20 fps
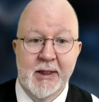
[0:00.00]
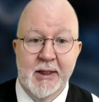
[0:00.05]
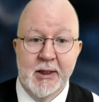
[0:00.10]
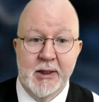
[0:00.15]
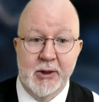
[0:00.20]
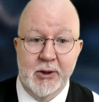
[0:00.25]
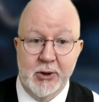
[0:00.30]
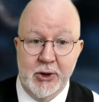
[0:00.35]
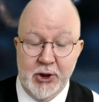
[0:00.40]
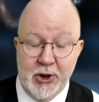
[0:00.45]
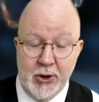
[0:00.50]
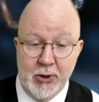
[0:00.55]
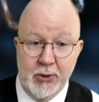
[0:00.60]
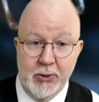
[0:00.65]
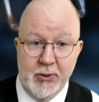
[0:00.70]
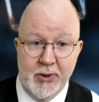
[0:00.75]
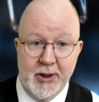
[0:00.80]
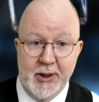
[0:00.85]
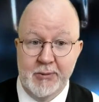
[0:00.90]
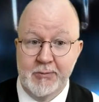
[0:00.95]
to show
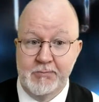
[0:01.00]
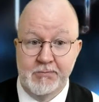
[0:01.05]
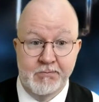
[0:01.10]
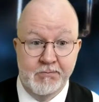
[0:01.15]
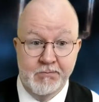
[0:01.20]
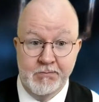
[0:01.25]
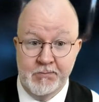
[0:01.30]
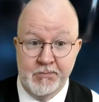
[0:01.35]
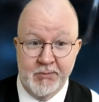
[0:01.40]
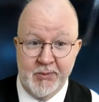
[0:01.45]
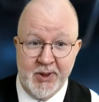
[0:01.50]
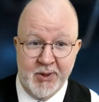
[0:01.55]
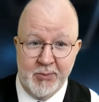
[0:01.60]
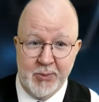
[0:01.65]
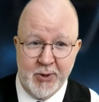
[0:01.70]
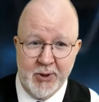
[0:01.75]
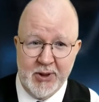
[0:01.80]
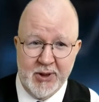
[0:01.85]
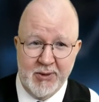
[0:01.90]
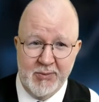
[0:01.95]
that the
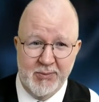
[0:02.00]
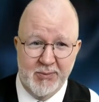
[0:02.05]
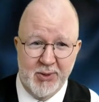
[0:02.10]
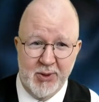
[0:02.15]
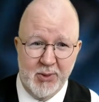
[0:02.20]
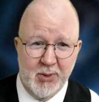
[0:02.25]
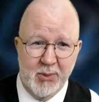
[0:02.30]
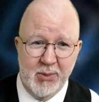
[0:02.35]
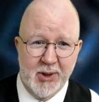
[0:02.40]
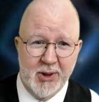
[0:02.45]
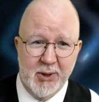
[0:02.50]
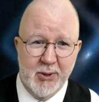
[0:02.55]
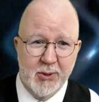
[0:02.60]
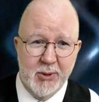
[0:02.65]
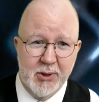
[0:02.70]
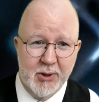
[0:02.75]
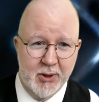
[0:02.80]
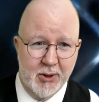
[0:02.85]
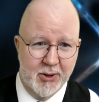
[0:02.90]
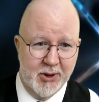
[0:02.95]
person probably could
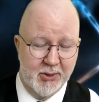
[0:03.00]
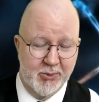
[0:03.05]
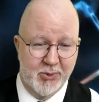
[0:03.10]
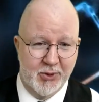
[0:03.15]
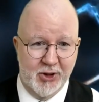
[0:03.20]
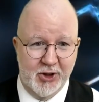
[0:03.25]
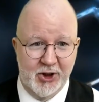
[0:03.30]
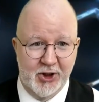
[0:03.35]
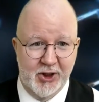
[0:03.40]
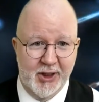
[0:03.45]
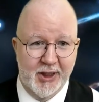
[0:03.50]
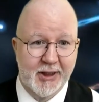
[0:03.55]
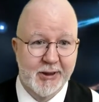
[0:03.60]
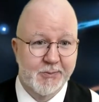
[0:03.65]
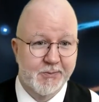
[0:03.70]
not appreciate